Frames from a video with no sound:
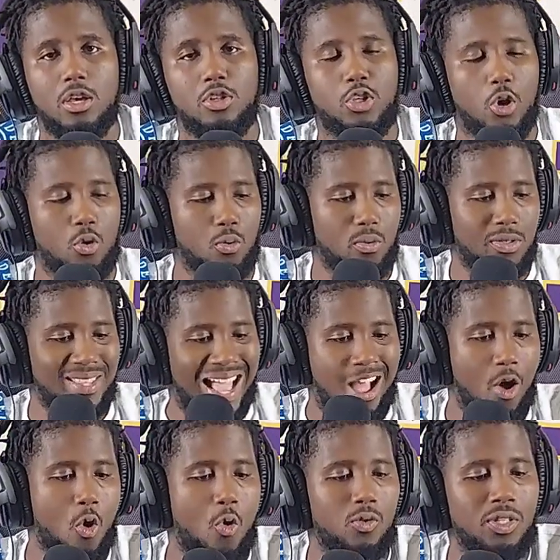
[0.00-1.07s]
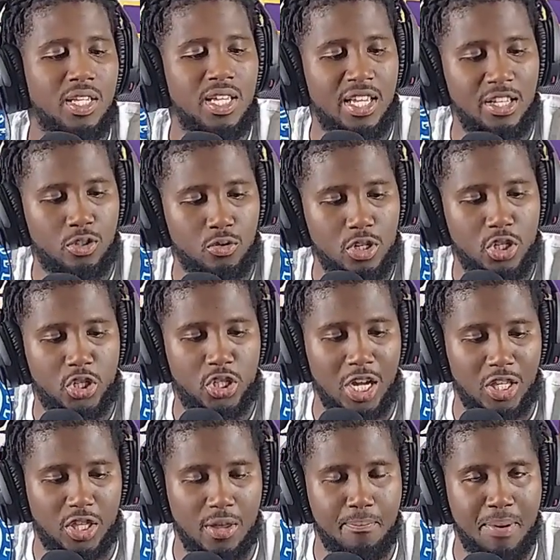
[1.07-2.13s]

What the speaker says: So not only he's going to shut the